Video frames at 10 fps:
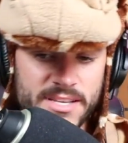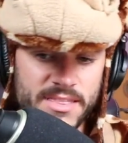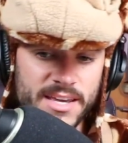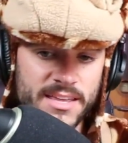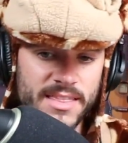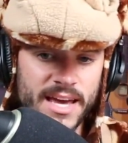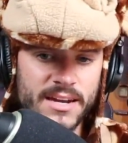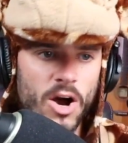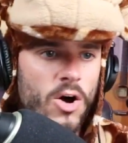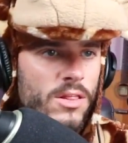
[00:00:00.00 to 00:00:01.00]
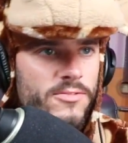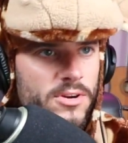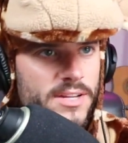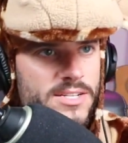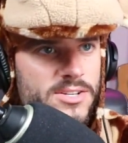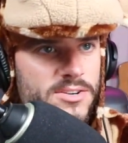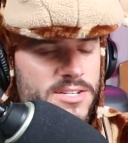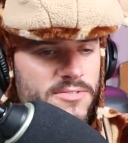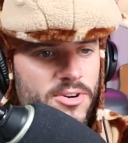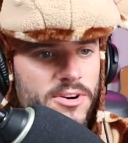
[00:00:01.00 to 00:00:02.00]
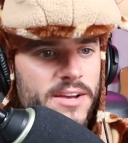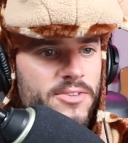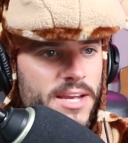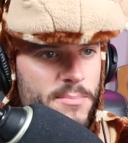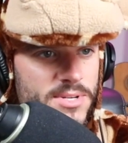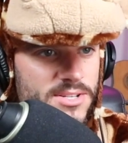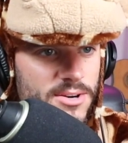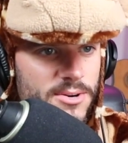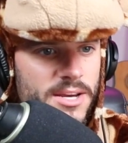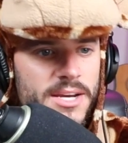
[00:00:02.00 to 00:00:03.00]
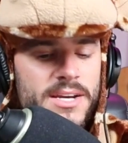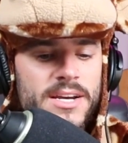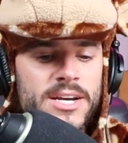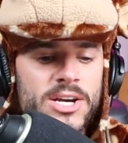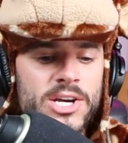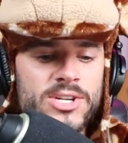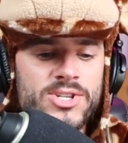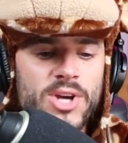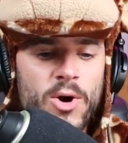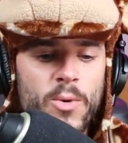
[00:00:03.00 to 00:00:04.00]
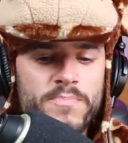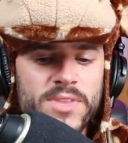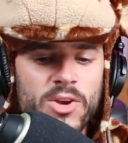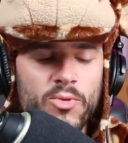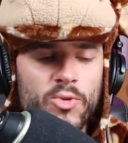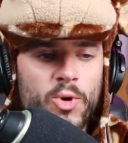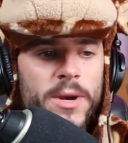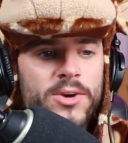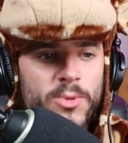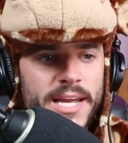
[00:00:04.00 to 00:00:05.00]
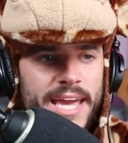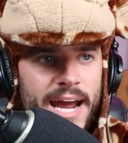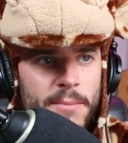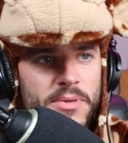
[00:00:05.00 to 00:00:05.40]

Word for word: to think that all of our listeners have heard every episode. So, quick recap,